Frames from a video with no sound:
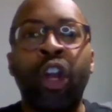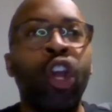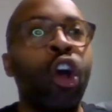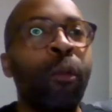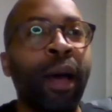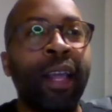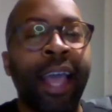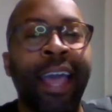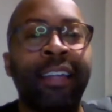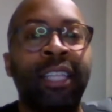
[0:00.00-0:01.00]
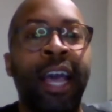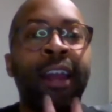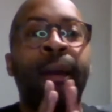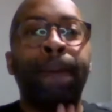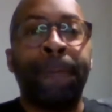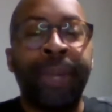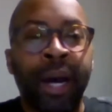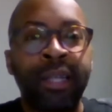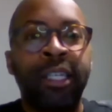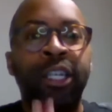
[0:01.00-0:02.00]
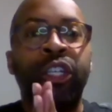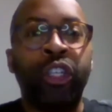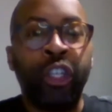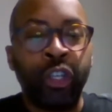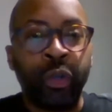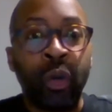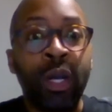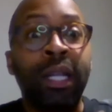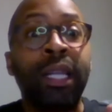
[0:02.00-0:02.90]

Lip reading: Nobody has that but you.